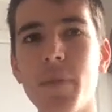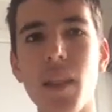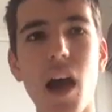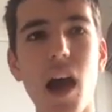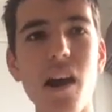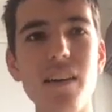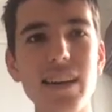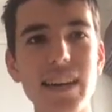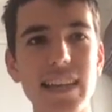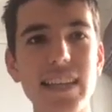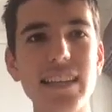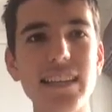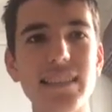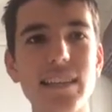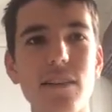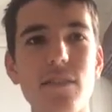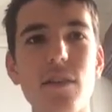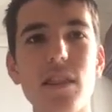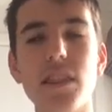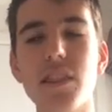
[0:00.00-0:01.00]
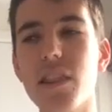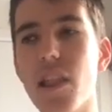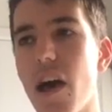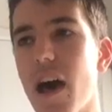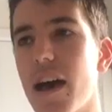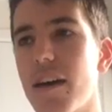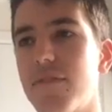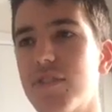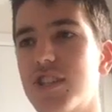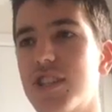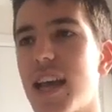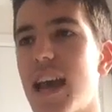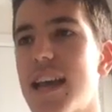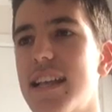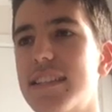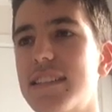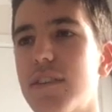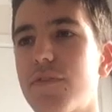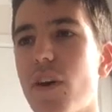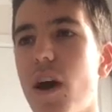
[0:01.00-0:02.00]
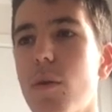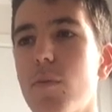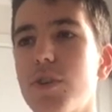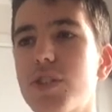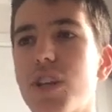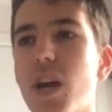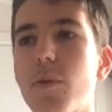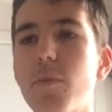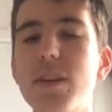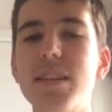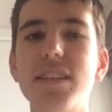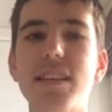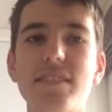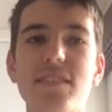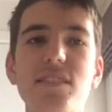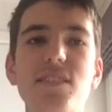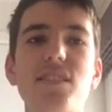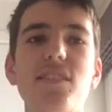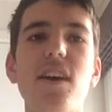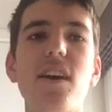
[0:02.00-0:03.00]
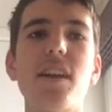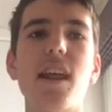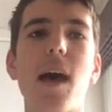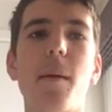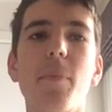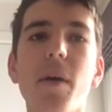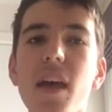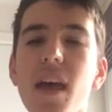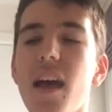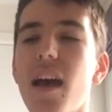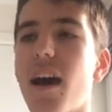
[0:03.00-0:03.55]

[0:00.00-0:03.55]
I reckon he's a live chance if I Wish I Win doesn't turn up.